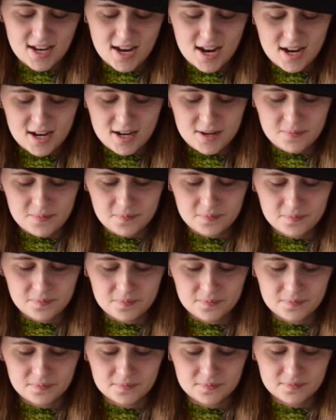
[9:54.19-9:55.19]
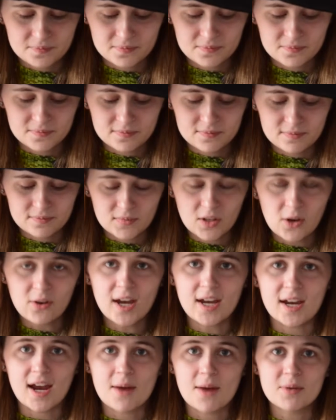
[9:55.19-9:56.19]

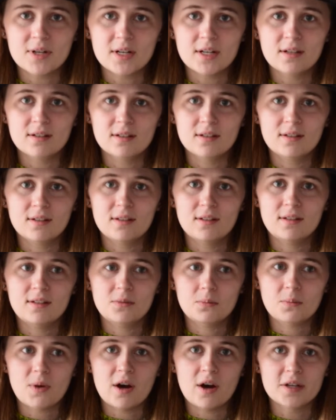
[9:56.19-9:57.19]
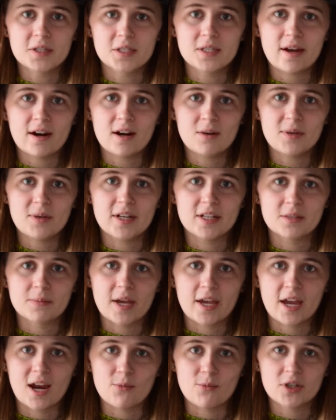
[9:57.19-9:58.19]
Okay, I'm going to pause there because
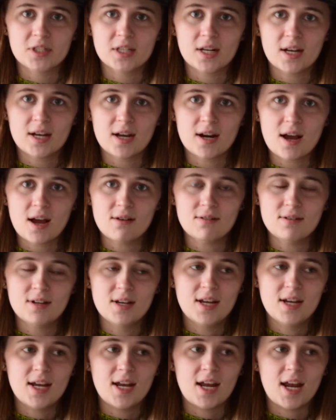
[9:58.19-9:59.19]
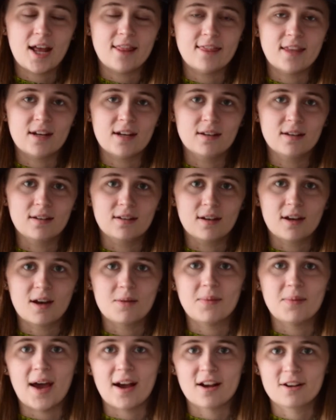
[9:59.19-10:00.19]
my camera's going to cut out and then
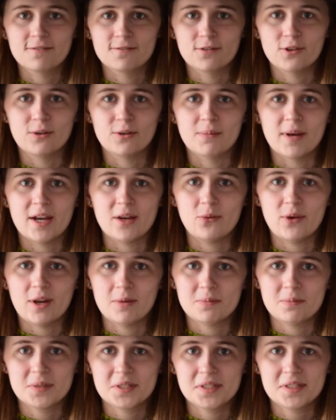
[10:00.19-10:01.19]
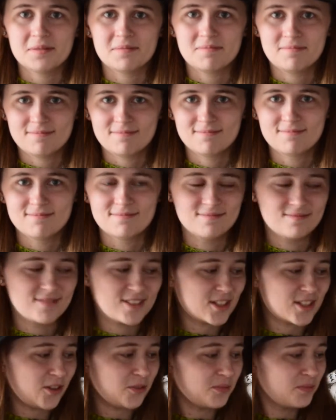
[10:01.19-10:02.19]
come back for my whips.
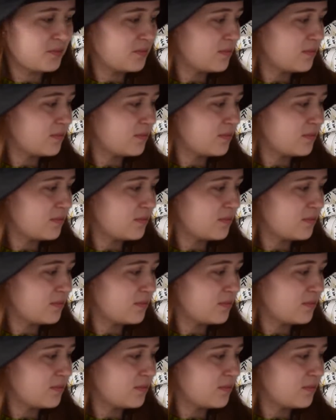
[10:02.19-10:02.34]
So.